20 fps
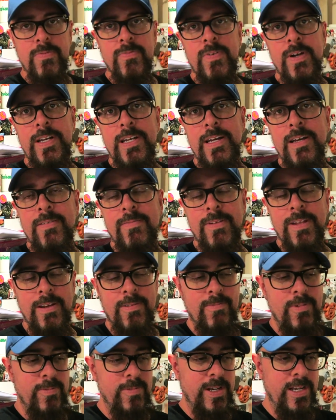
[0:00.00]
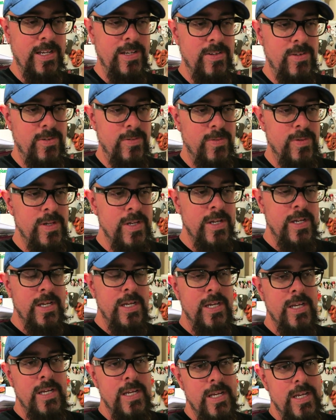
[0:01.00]
We'll find out like what we can do
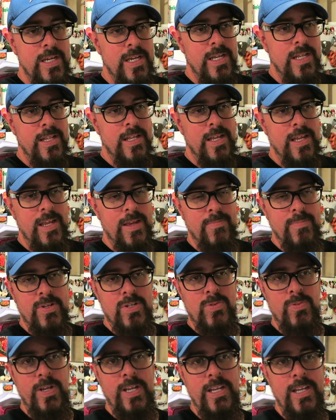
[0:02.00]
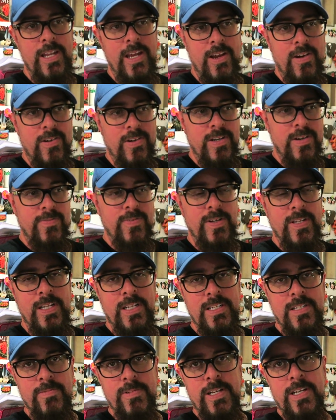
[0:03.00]
in between there or different
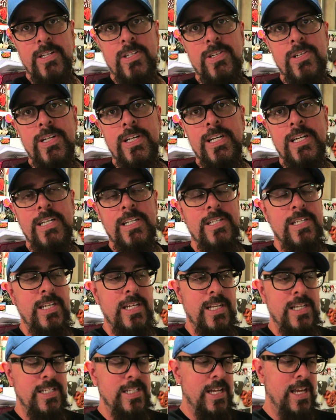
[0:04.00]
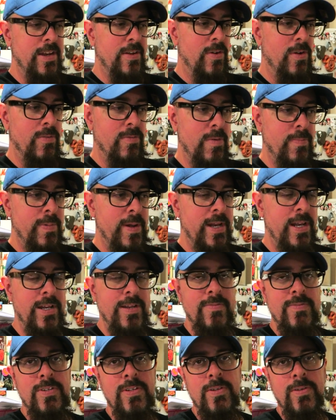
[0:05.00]
things that we can show you guys so that it's not all
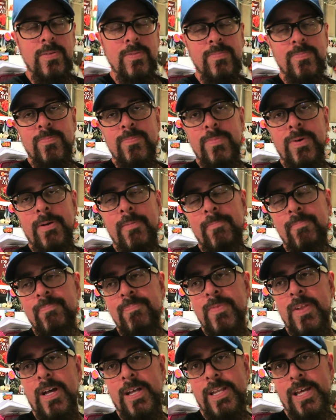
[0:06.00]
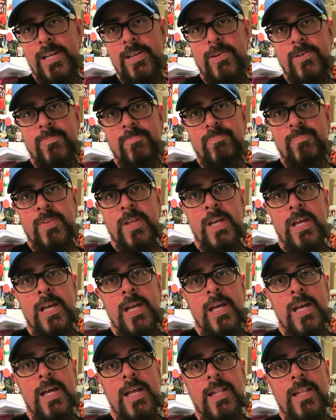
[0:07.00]
repetitive too. But on that note,
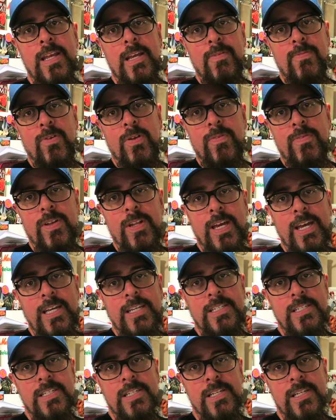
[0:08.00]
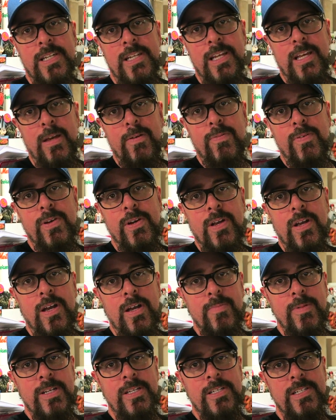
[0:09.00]
thank you for all of your likes. Thank you for your
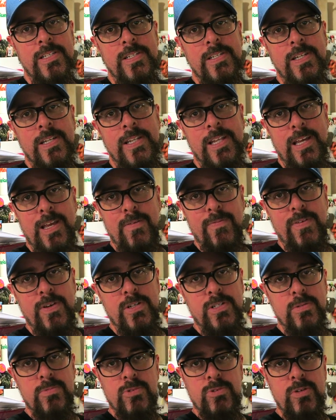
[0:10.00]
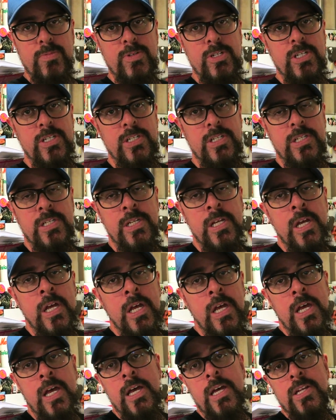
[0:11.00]
comments. Thank you for your subscriptions.
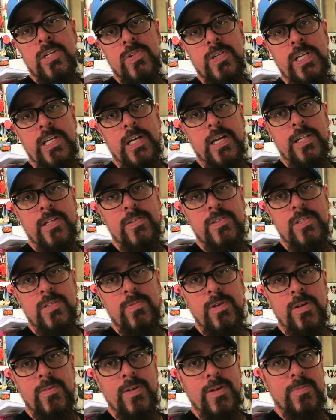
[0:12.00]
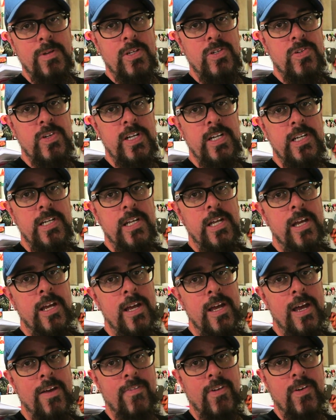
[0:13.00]
Treat others the way you want to be treated.
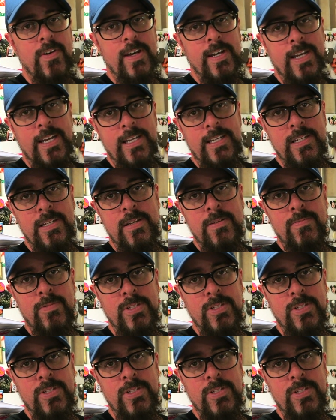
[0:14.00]
Have a great night.